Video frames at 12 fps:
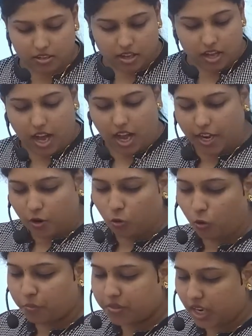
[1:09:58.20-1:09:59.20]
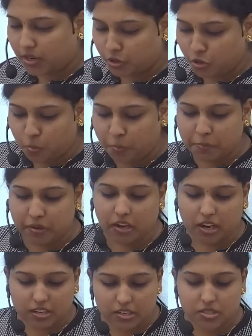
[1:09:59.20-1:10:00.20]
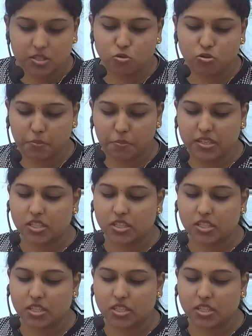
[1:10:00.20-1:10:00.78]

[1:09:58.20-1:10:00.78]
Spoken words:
I hope that you people understood the basic